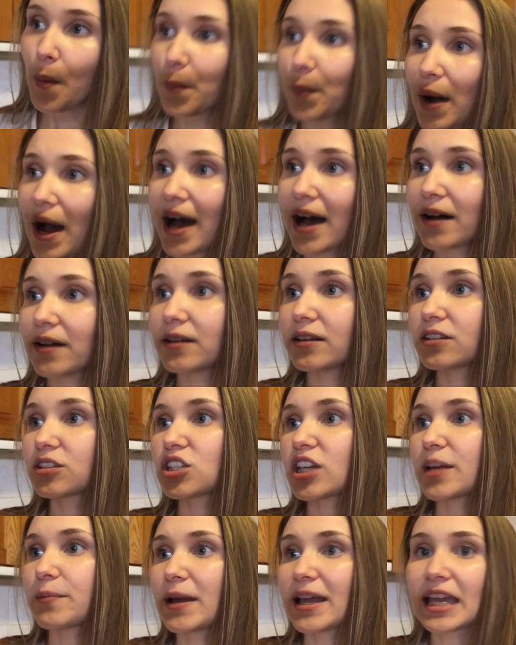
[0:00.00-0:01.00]
but
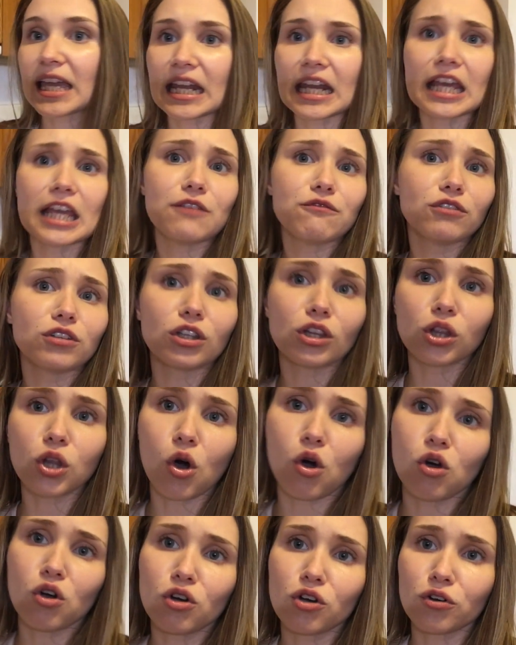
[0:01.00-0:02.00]
to make it even
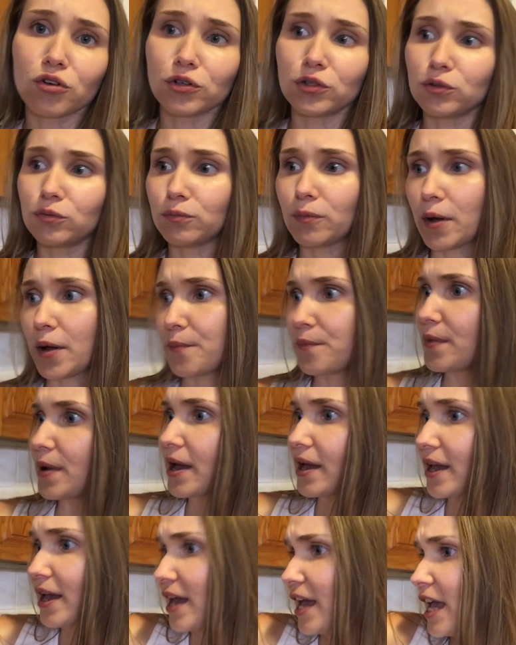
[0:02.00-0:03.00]
longer and
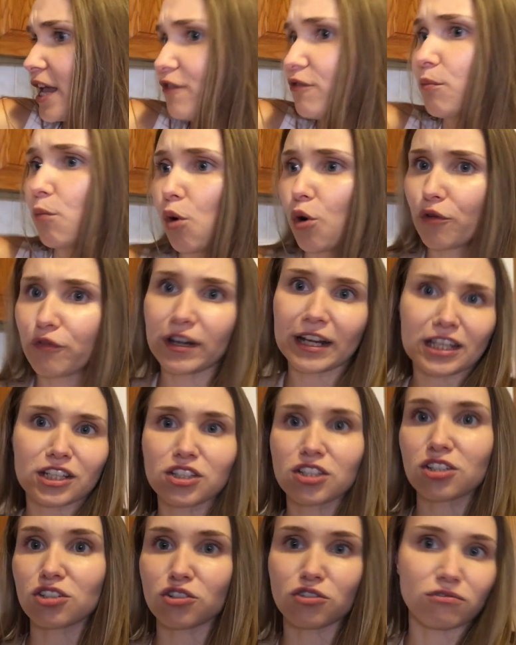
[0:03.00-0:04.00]
even more of an
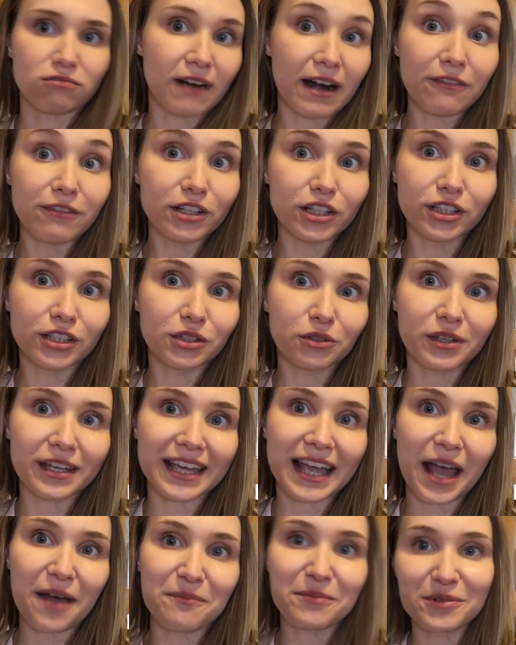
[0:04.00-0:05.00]
extravagant
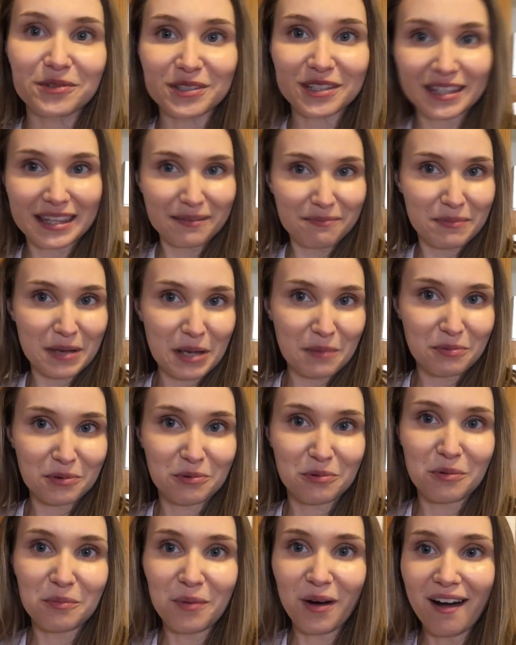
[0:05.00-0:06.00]
looking apple so that
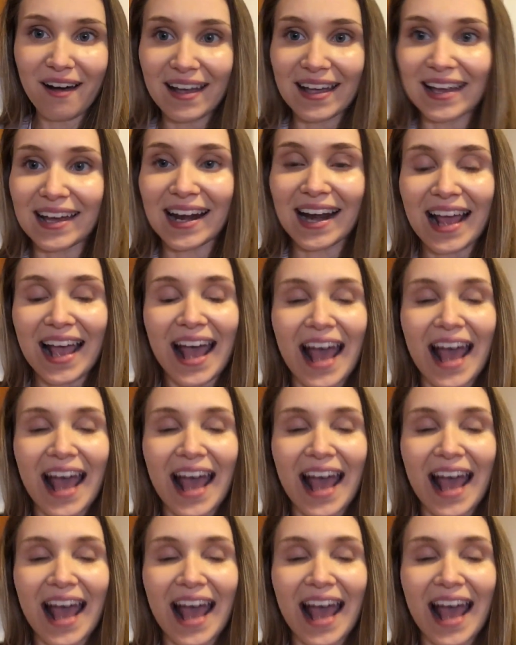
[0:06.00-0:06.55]
people will buy it.